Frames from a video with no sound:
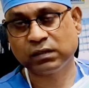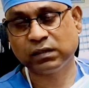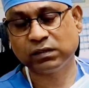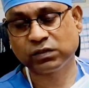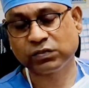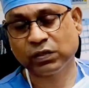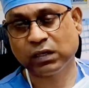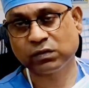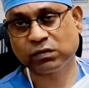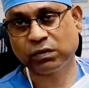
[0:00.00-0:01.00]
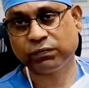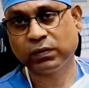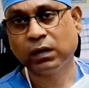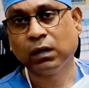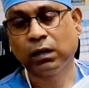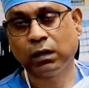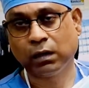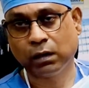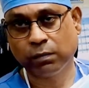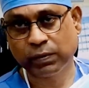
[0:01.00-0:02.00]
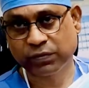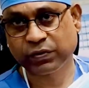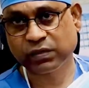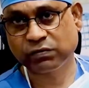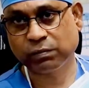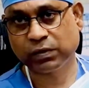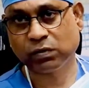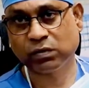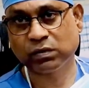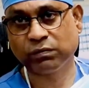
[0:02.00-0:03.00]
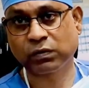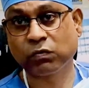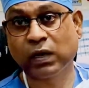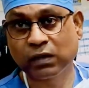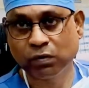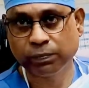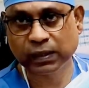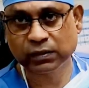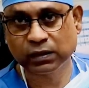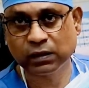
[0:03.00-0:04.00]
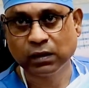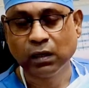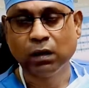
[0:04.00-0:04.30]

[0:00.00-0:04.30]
and there is a chance of blood transfusion because of the coagulopathy